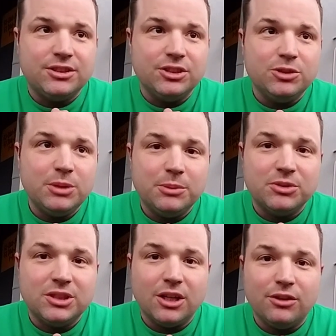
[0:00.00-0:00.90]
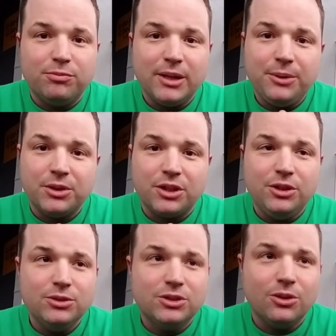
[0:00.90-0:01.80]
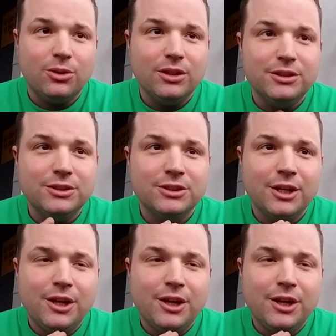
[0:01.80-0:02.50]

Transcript: Doom himself, played with the Houston Oilers